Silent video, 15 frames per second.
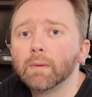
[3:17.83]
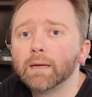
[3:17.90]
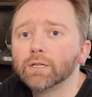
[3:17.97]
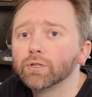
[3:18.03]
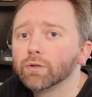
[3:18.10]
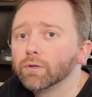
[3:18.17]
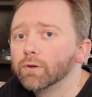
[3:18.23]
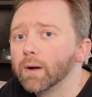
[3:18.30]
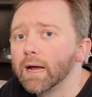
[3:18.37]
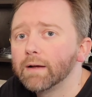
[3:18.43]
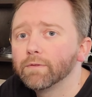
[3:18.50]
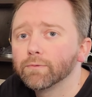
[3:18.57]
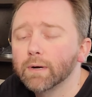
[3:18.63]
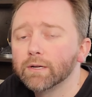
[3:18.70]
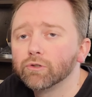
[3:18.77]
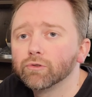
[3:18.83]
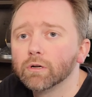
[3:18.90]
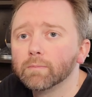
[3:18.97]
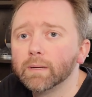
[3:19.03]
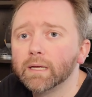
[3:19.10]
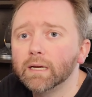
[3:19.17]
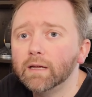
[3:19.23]
Make sure you have the right
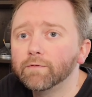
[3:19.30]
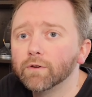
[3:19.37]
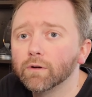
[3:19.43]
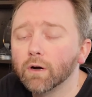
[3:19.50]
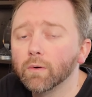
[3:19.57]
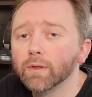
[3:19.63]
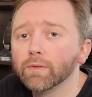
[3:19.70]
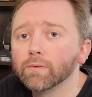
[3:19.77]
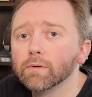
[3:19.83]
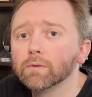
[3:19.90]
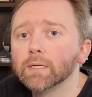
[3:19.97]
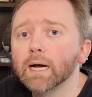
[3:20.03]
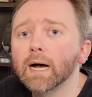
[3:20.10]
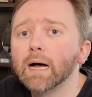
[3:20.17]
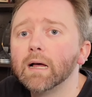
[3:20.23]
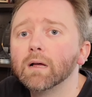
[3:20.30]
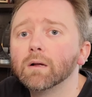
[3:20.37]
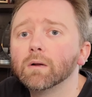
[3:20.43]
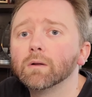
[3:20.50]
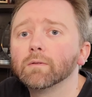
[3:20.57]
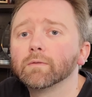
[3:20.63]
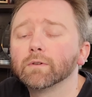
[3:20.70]
drill bit if you're going through
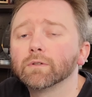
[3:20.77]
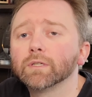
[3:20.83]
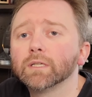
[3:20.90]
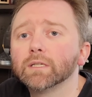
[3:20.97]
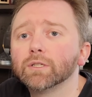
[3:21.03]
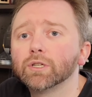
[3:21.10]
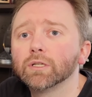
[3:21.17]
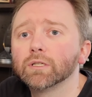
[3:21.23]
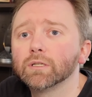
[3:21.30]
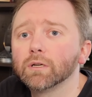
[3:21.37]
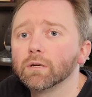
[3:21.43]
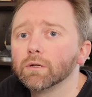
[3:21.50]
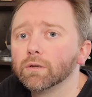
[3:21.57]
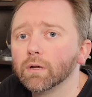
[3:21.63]
tile versus just